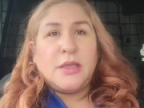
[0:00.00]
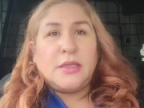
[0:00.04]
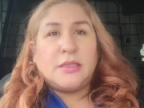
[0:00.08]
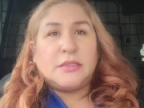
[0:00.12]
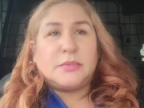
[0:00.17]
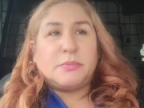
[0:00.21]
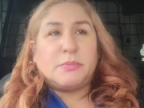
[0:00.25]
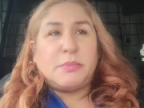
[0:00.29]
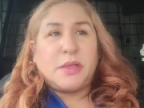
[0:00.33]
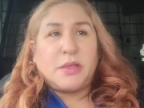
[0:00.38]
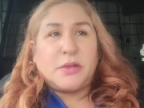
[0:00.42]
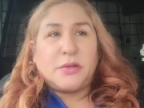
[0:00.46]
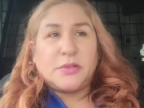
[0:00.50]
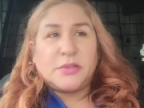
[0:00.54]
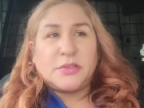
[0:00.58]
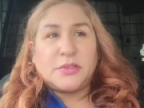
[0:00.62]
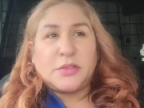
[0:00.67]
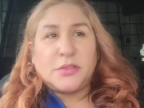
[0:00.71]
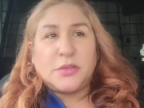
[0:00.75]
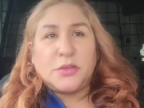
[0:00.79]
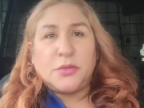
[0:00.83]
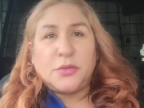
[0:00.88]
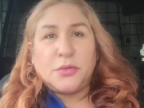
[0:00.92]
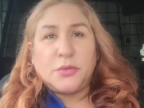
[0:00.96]
It's better
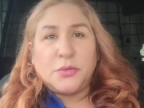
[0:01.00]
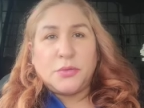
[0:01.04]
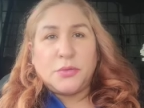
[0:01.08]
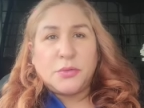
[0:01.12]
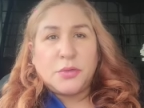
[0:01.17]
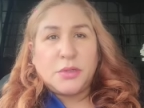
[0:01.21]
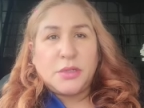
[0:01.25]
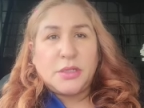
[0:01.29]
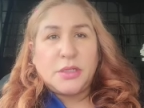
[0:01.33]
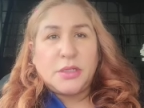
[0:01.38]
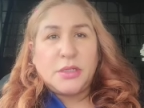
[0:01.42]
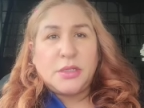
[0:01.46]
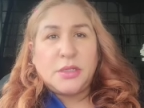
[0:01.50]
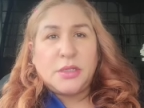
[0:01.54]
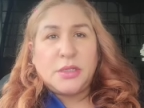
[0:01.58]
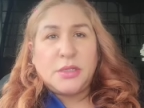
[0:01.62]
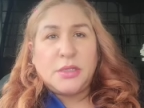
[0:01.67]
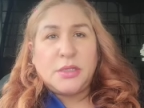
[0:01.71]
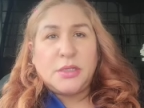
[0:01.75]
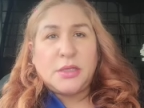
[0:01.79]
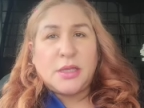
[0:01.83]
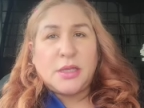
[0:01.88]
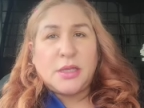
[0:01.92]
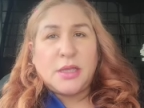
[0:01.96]

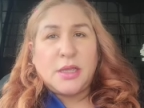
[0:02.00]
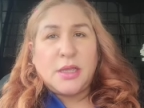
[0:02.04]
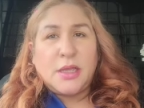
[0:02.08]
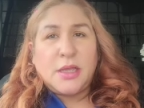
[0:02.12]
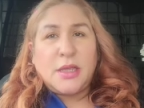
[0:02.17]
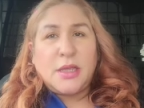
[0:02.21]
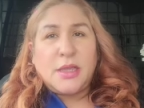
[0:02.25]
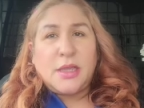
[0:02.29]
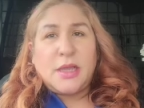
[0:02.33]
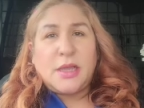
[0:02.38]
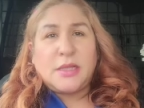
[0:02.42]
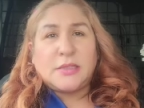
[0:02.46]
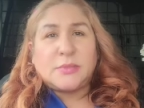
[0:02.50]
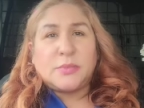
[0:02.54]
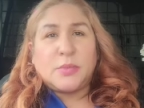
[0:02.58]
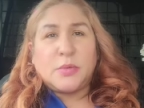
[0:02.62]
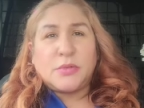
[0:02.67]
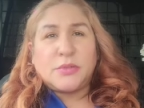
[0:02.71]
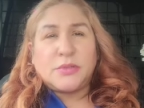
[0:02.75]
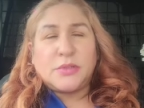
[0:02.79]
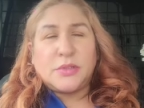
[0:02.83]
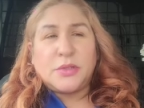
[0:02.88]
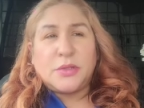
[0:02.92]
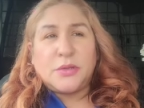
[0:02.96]
security, has
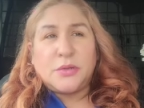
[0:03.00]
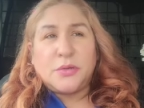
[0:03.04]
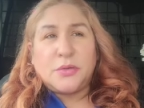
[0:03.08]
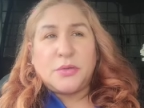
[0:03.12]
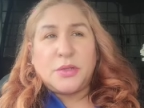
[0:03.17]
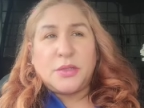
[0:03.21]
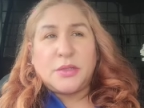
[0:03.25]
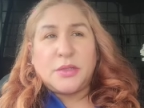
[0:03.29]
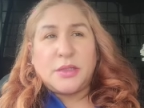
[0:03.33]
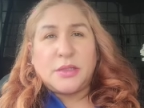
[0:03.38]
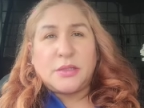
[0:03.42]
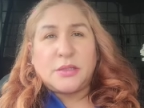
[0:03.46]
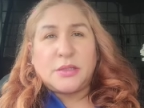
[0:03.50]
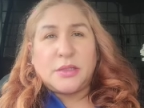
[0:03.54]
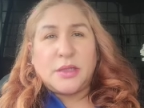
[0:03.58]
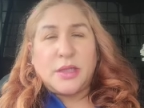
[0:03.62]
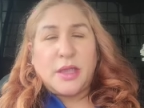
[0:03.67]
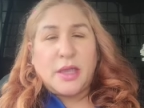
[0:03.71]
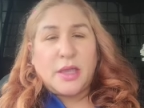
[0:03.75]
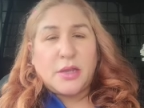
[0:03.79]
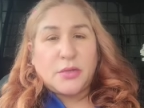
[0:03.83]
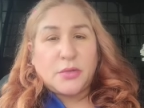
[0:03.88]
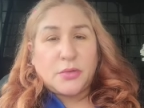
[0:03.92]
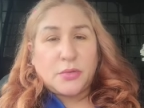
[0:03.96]
more security than the
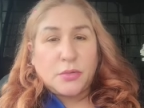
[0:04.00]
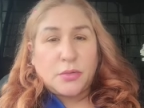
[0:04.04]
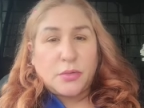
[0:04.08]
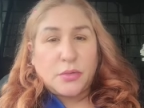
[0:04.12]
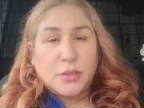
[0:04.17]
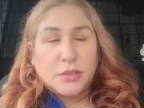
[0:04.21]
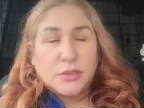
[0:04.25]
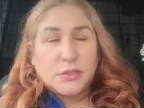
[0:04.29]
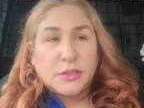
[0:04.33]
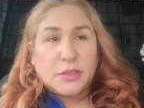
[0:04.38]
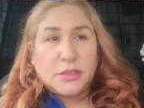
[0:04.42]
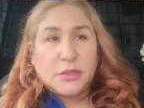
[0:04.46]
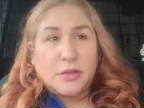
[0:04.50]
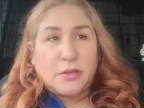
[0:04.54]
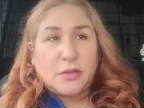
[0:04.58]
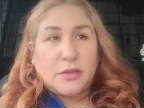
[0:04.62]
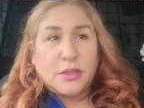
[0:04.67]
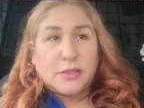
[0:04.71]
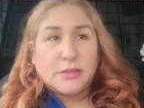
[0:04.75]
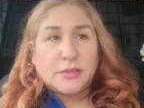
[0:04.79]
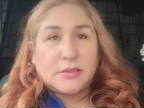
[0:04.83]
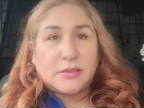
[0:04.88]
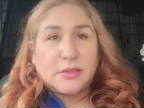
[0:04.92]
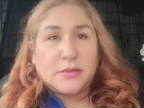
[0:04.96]
Androids and all
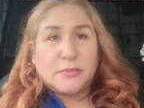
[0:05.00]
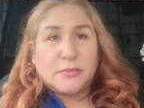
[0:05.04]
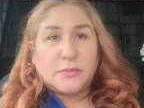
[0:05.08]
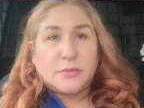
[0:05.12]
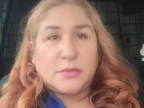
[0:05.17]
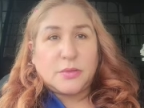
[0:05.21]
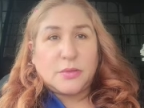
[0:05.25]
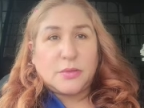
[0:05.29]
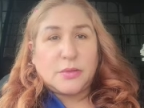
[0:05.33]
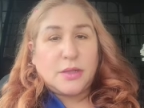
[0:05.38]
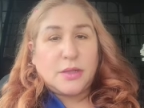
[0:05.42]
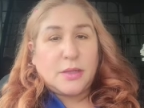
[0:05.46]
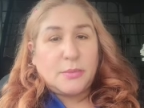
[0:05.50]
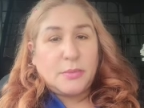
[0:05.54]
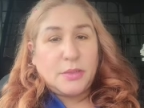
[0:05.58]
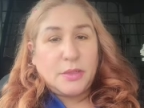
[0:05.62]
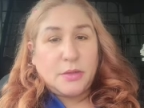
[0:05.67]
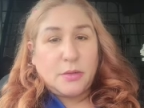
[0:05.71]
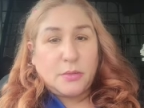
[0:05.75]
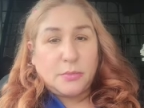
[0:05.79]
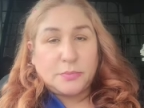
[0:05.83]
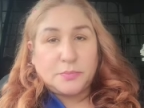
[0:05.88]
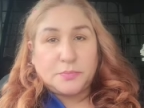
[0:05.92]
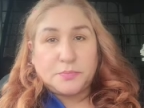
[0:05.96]
that stuff. So let me
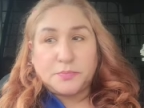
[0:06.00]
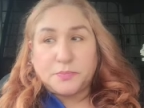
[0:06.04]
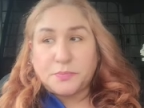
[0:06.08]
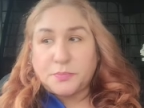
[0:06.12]
know.